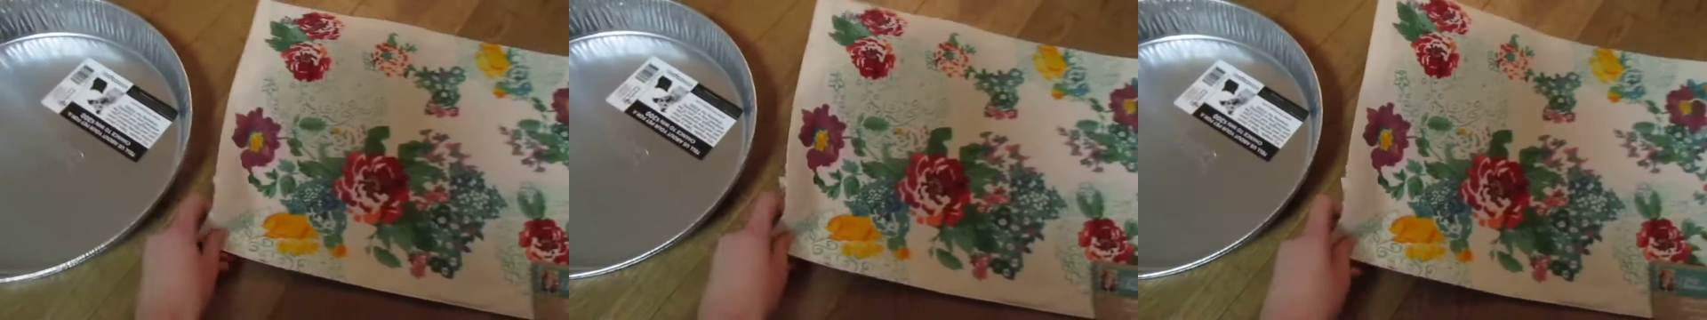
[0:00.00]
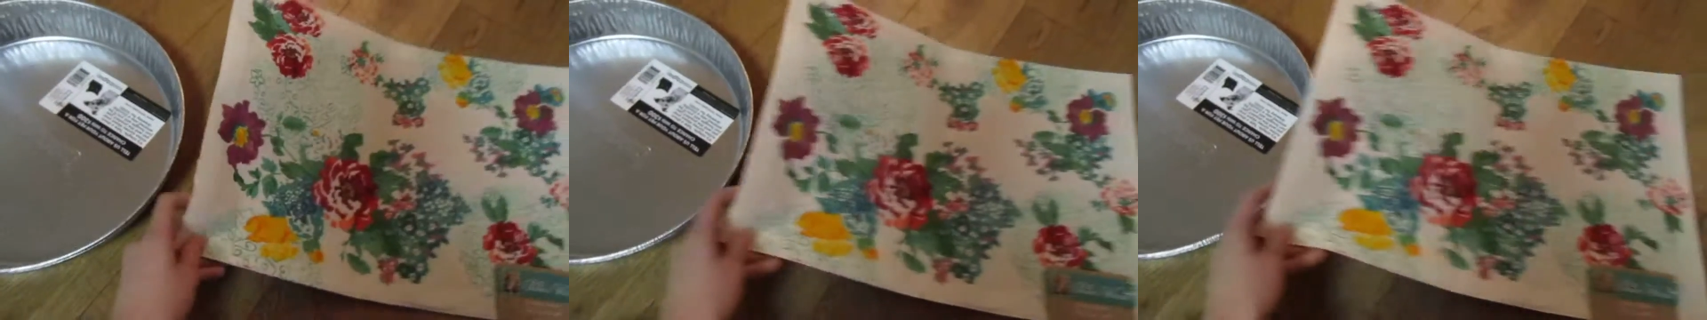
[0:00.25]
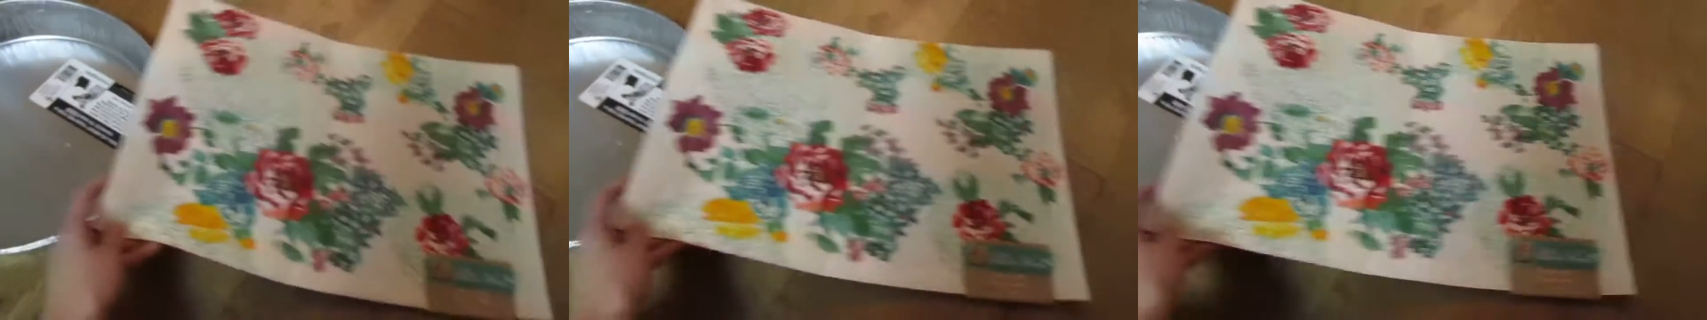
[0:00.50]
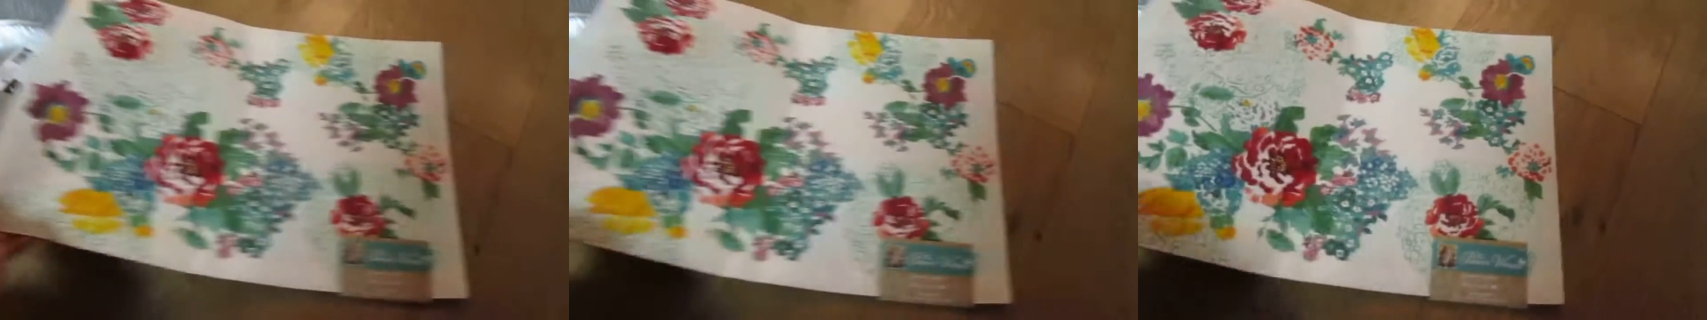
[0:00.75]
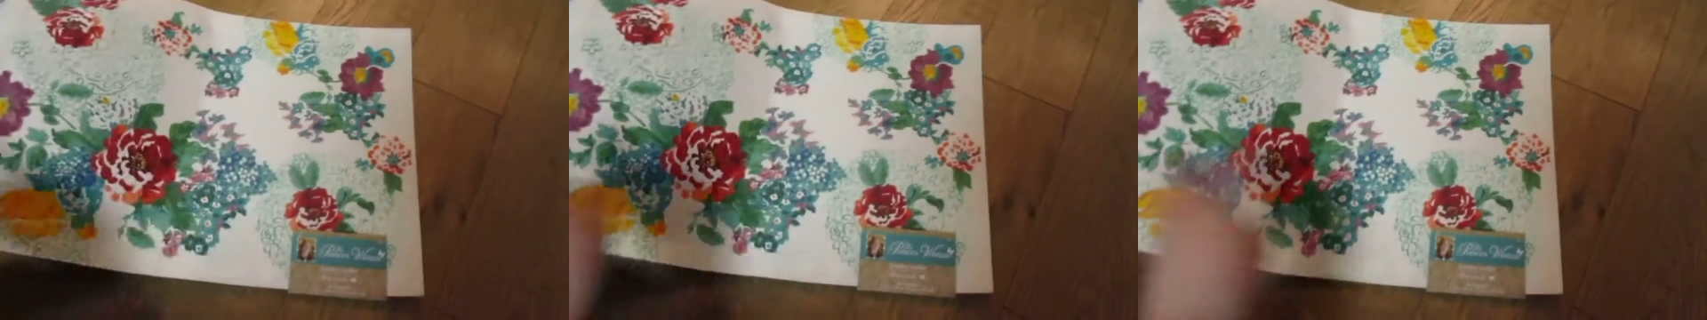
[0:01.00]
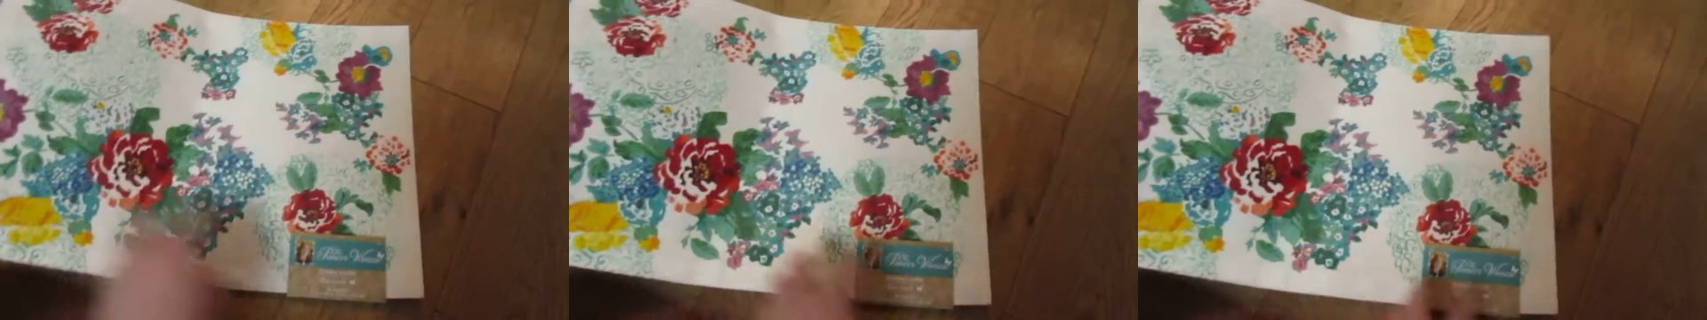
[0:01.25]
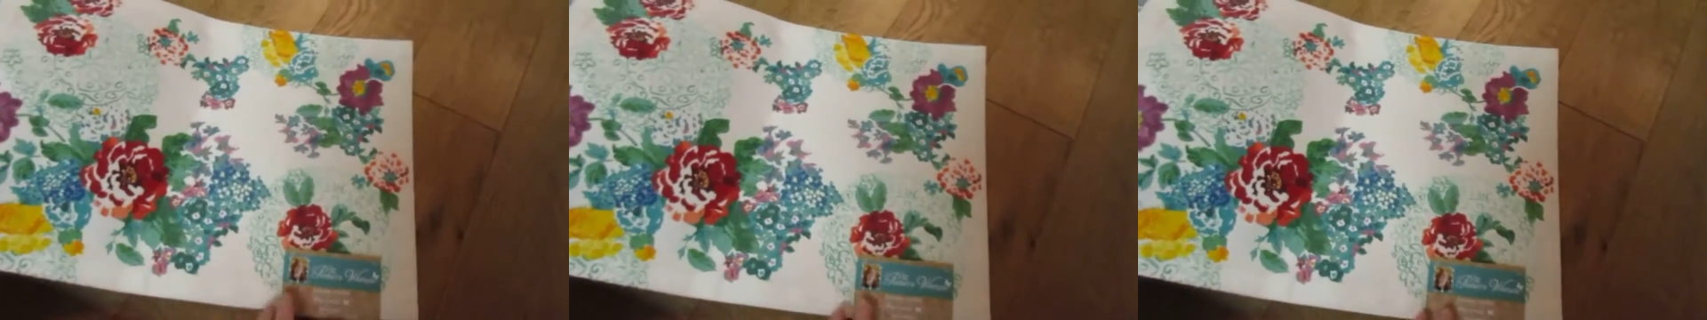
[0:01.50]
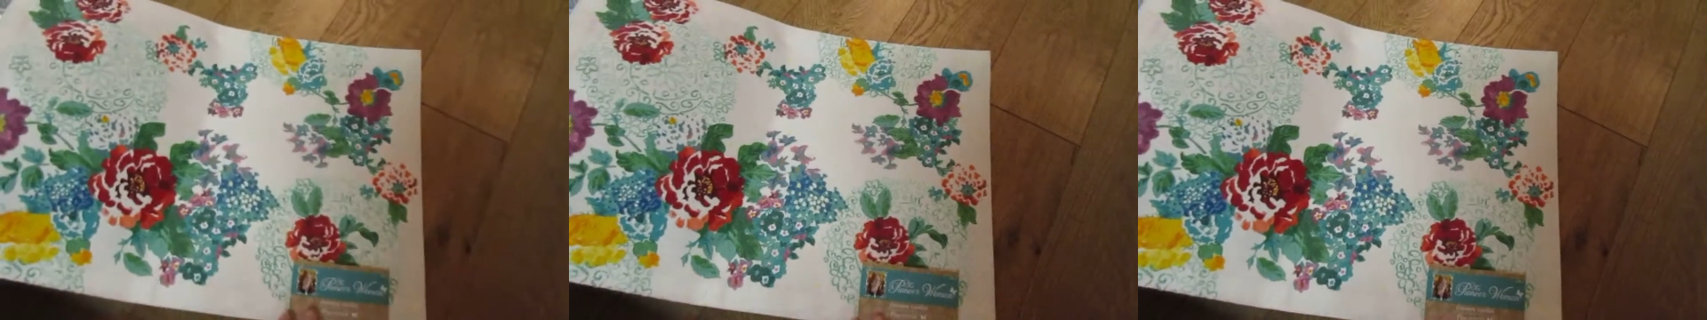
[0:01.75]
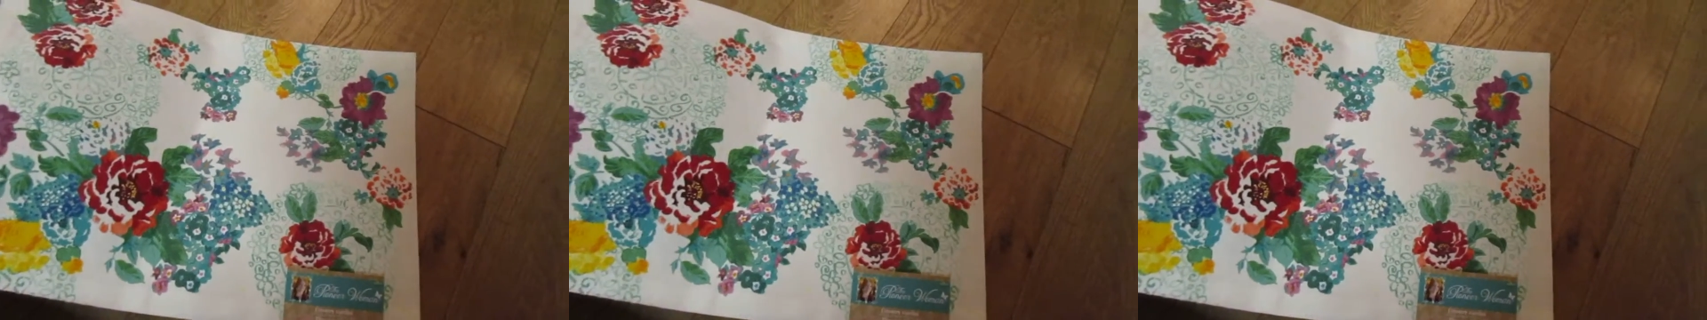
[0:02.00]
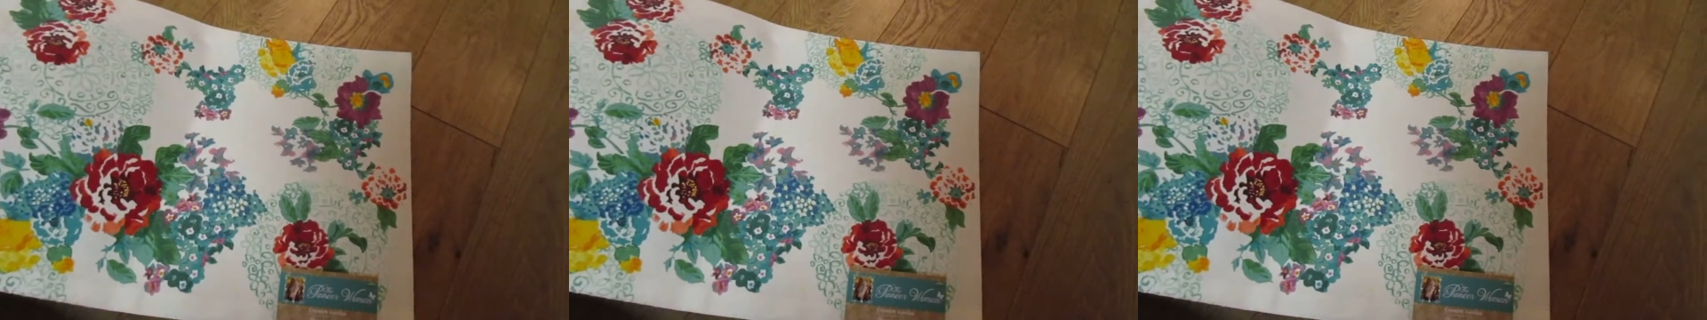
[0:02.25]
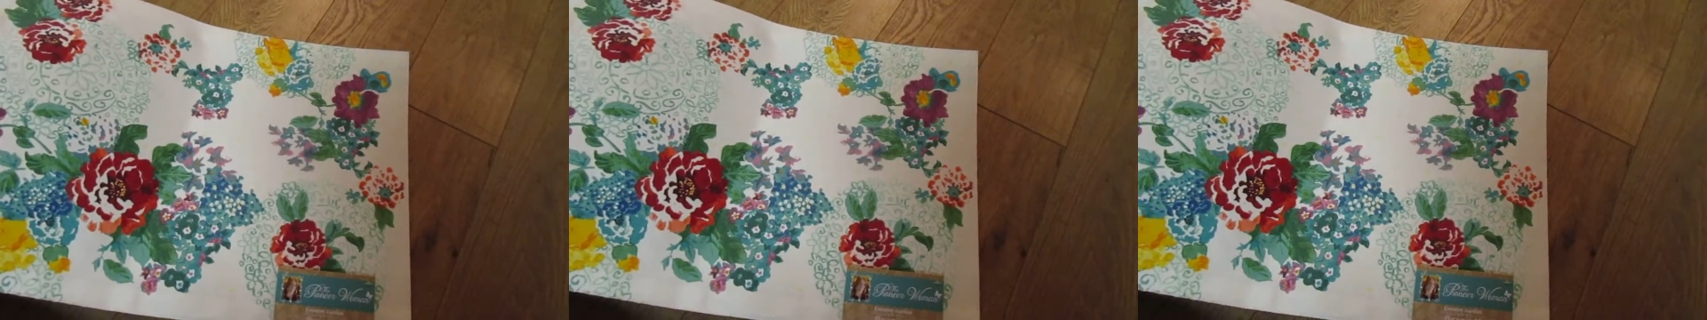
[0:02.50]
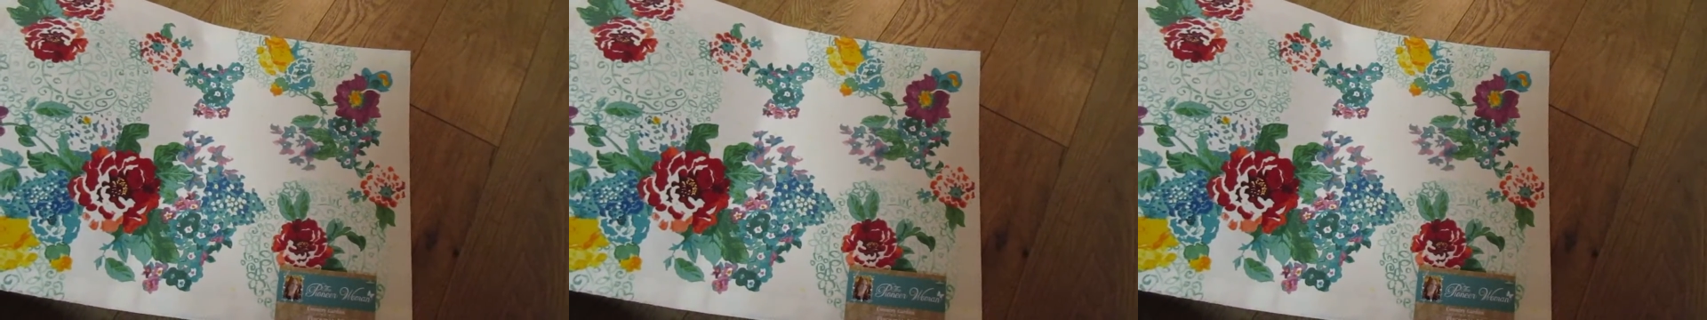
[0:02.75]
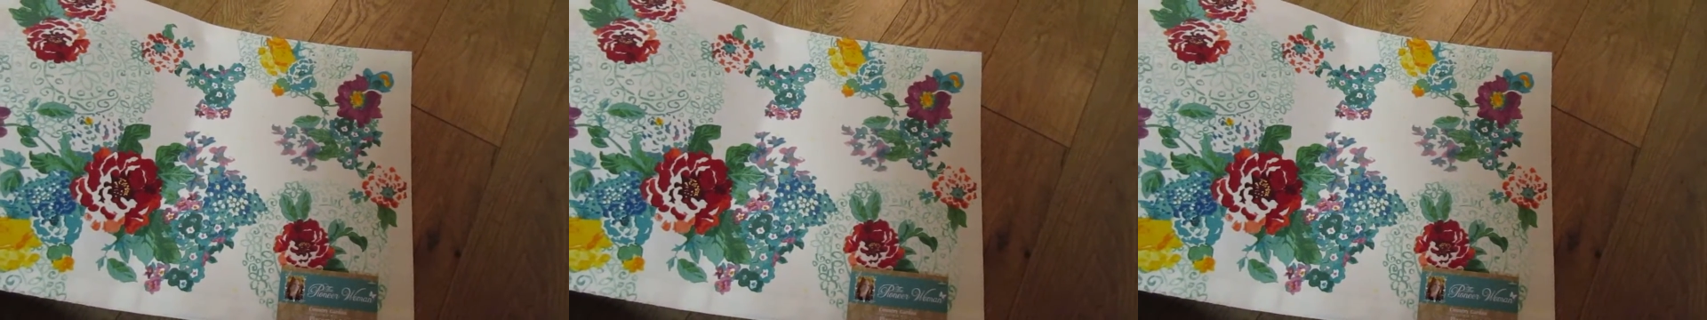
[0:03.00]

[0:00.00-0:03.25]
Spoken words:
No face is visible, so there are no lips to read.